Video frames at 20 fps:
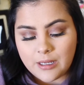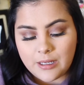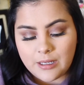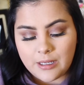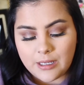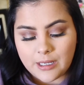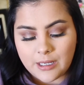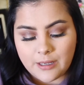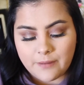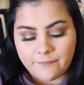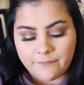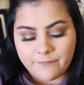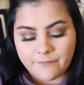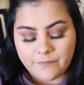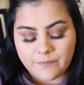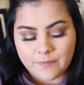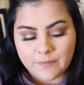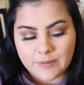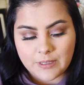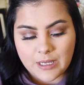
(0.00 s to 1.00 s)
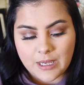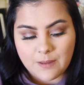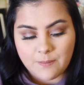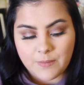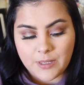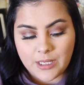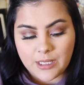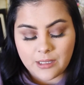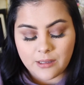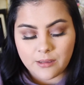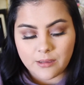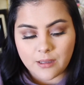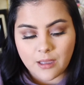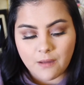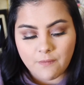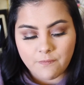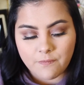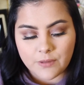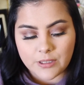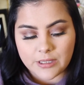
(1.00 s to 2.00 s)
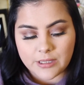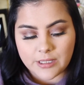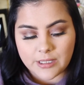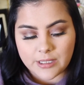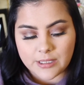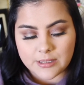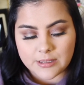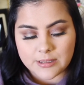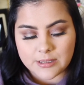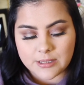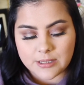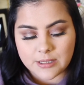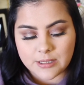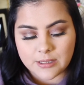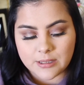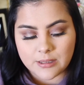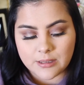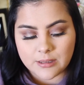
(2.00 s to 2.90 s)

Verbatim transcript: yeah, I'm in love with it.